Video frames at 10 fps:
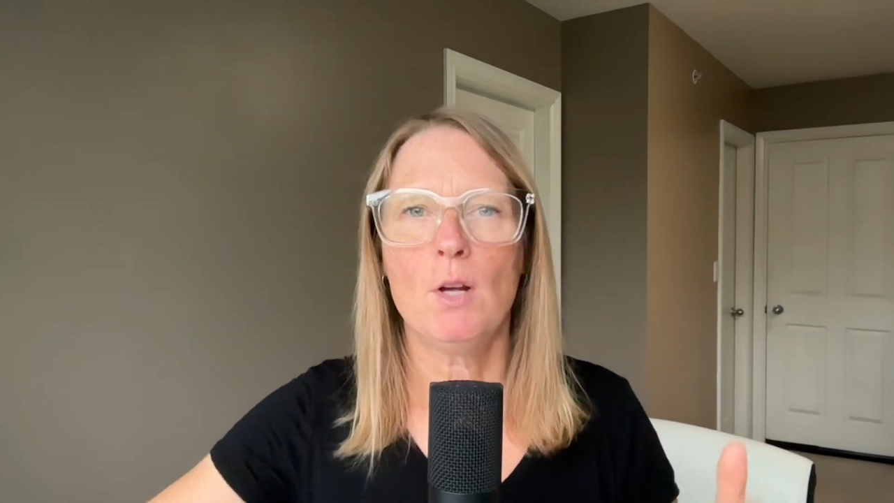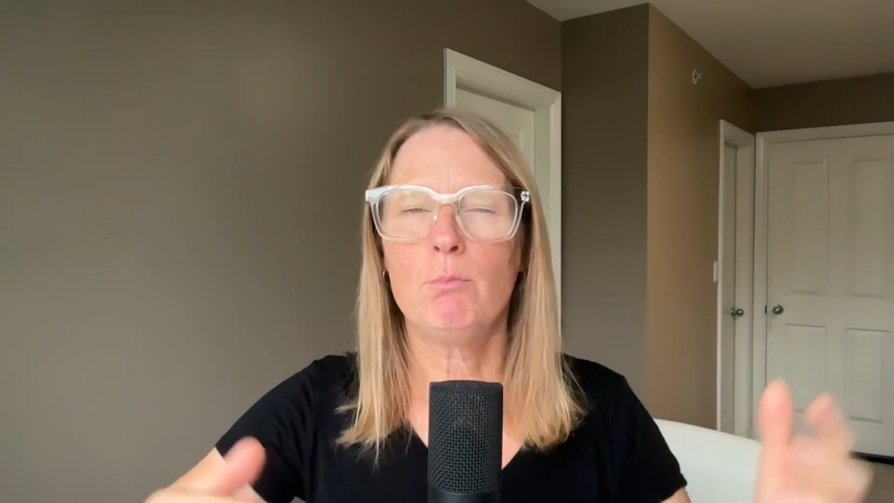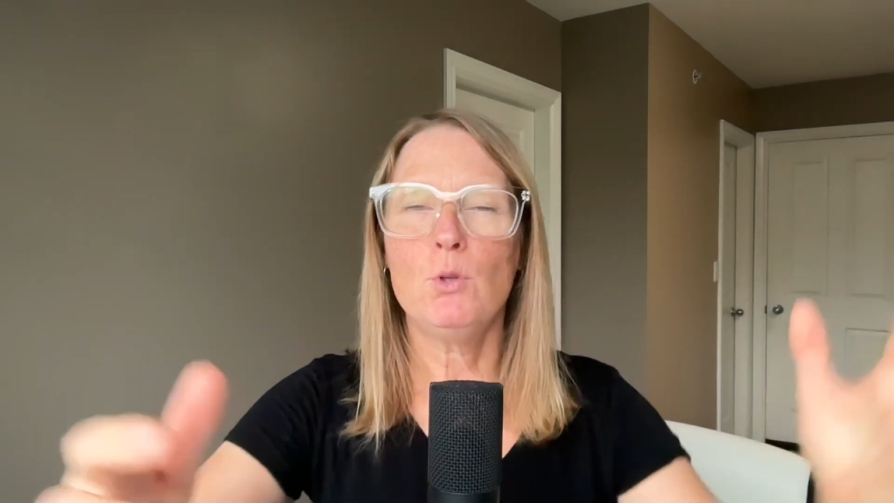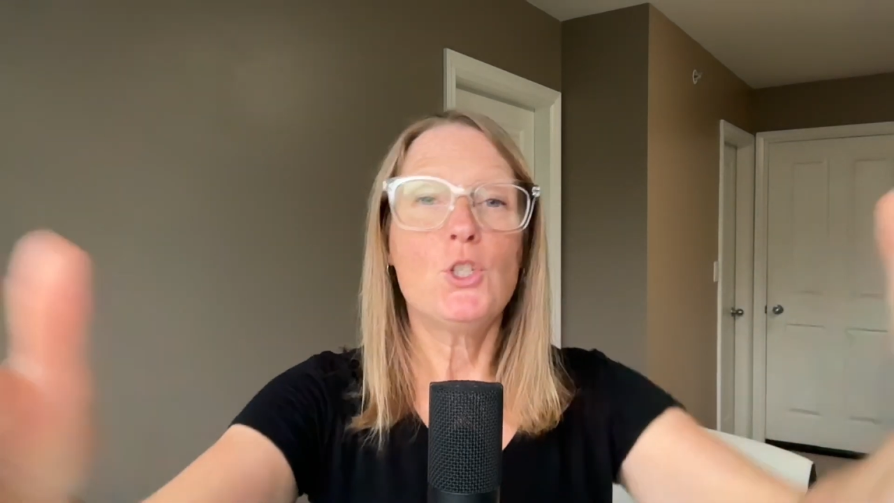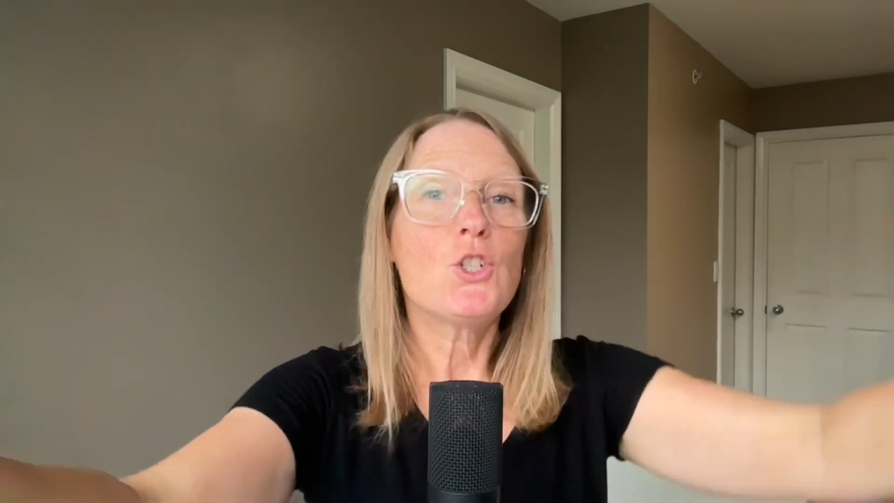
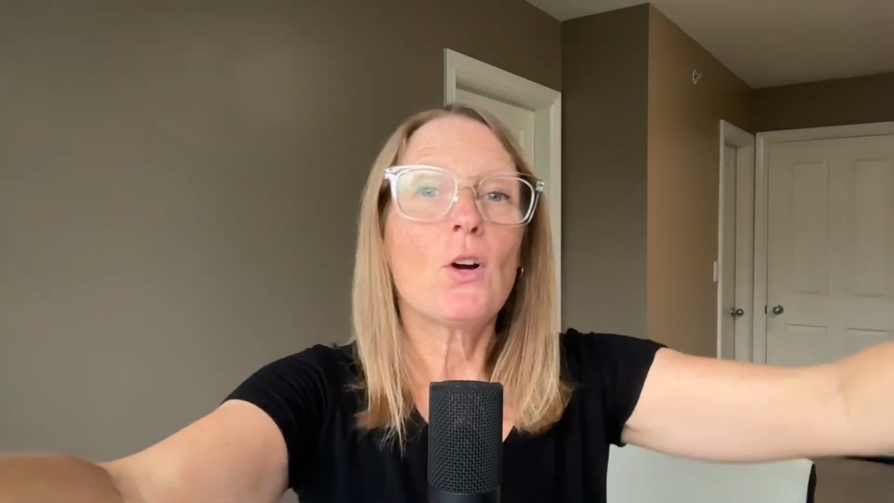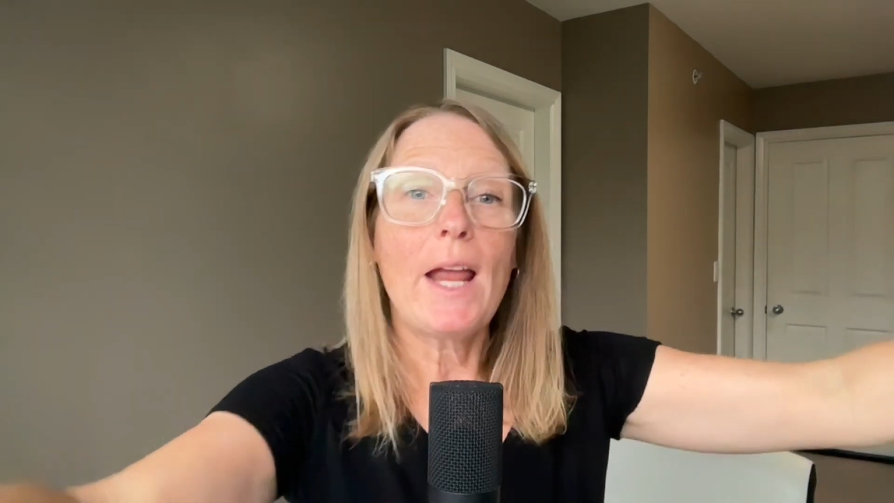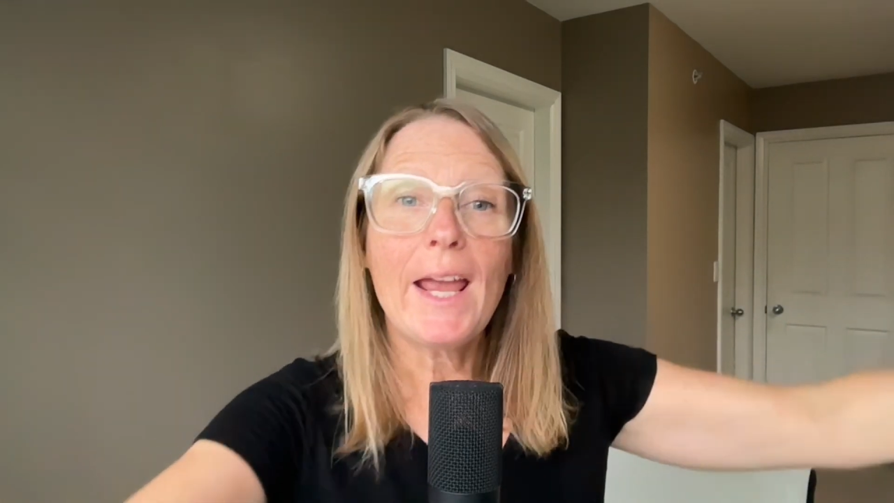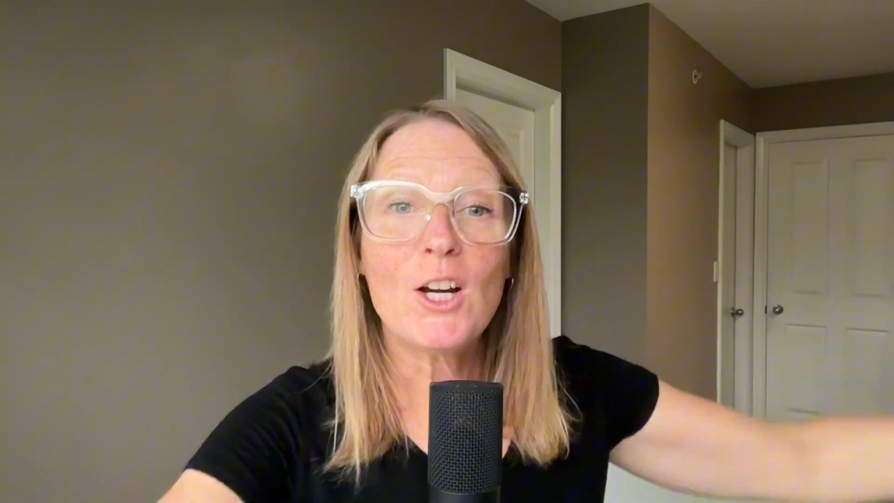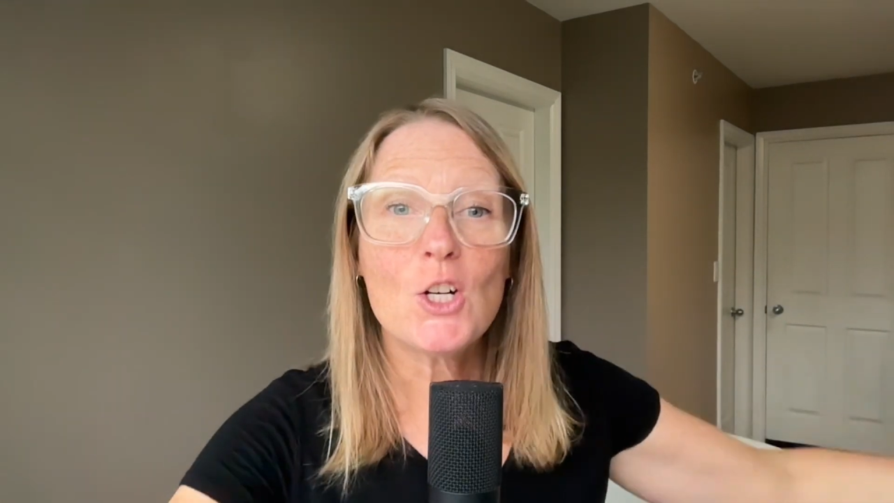boost your
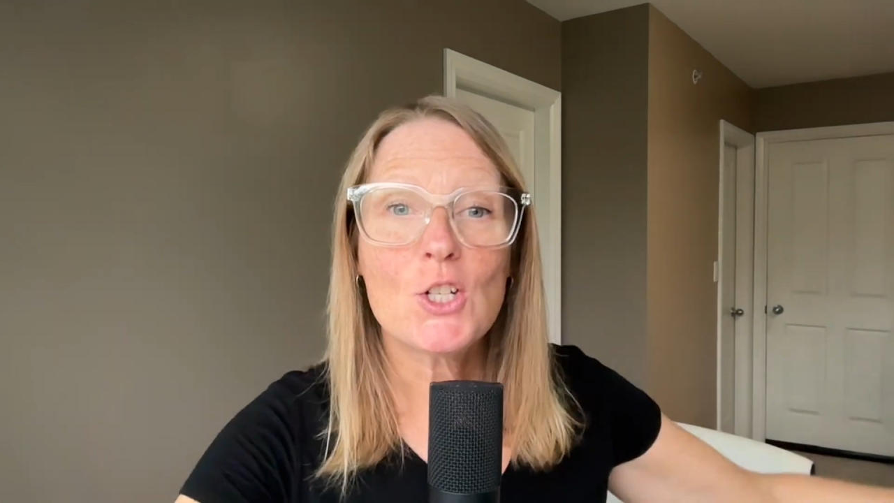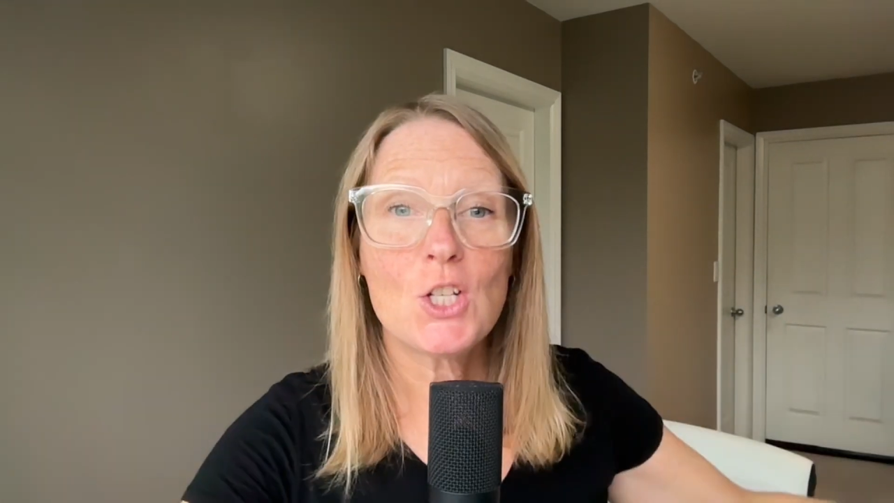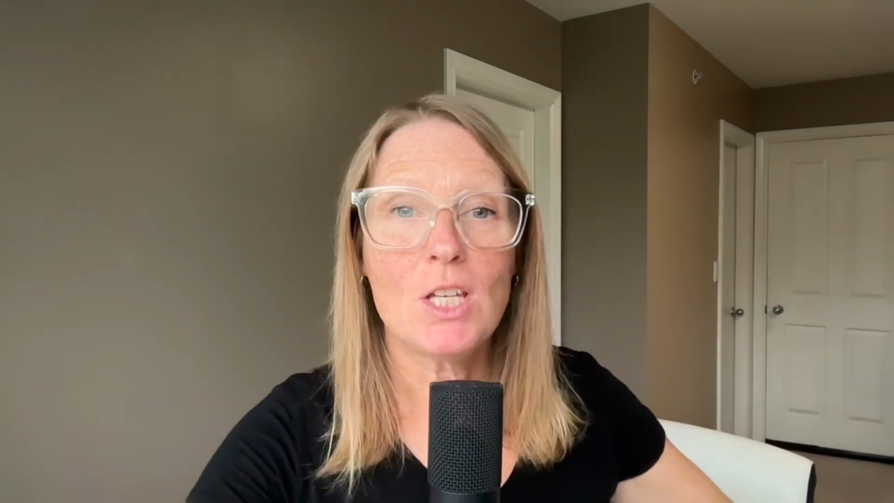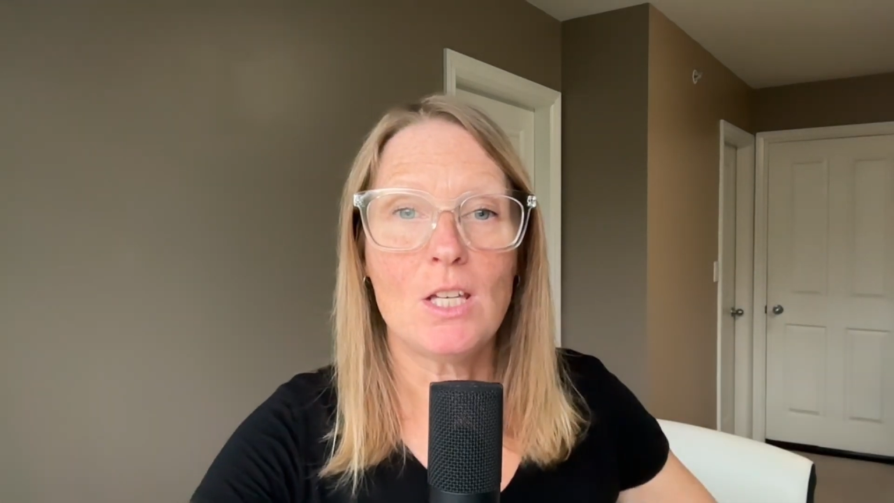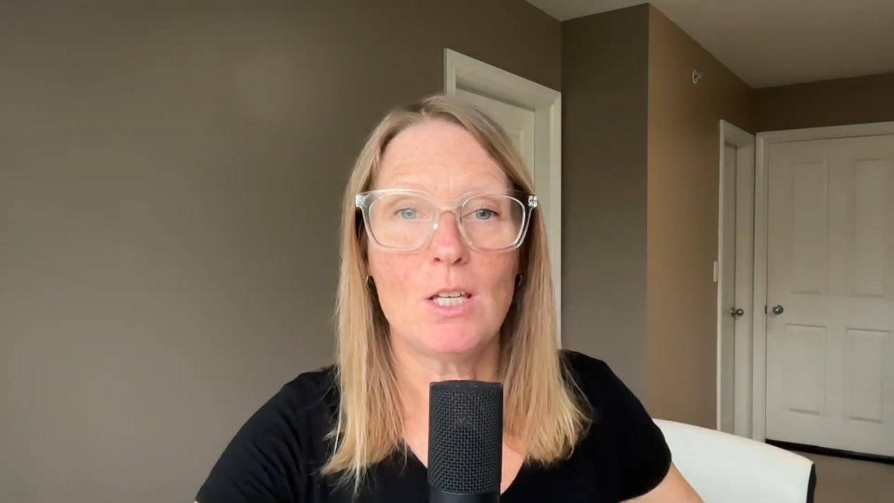
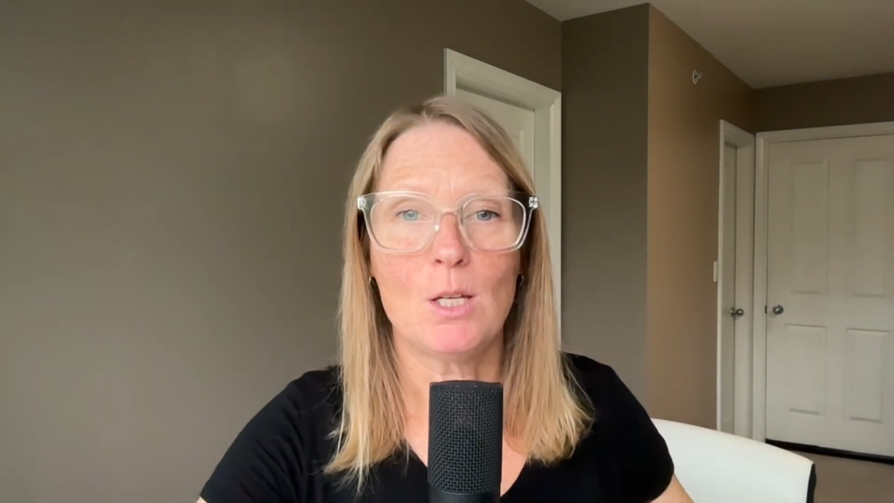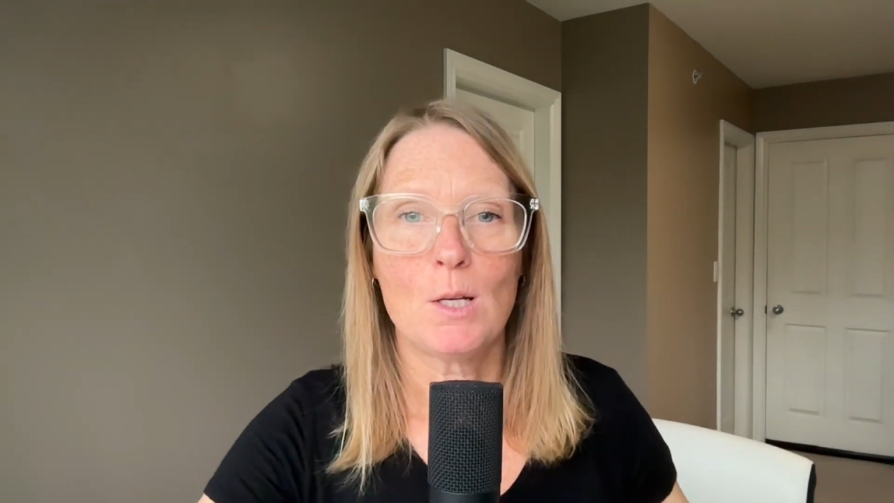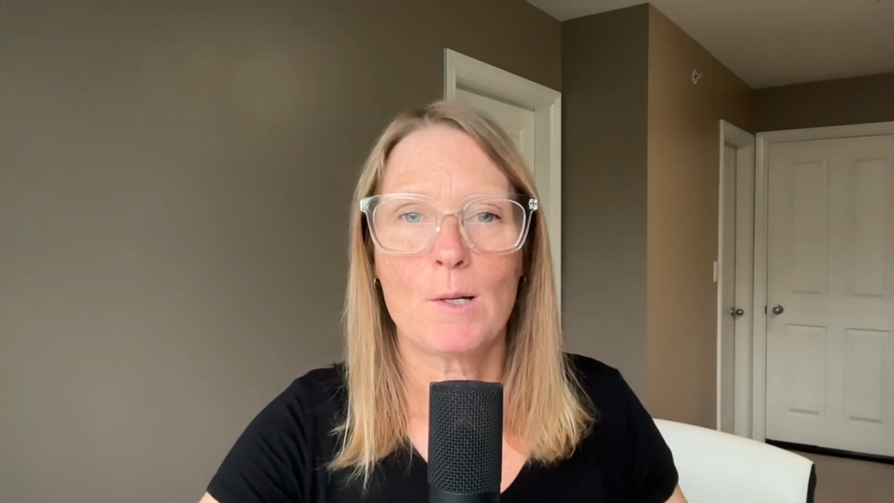energy,